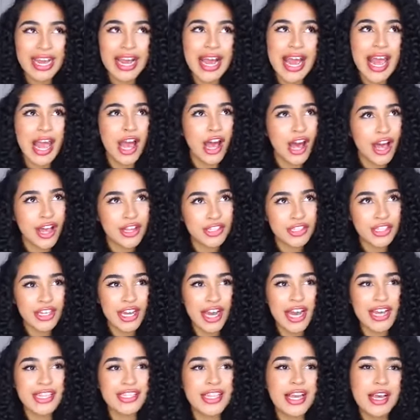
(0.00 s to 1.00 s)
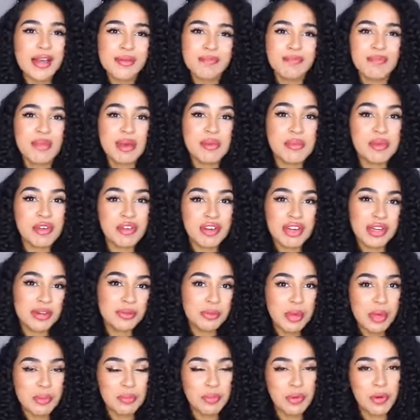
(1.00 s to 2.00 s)
I heard you guys maybe you're a
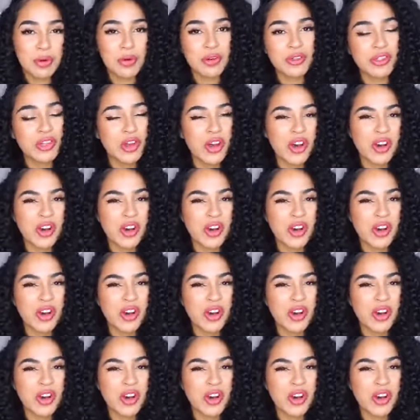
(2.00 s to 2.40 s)
little bit bored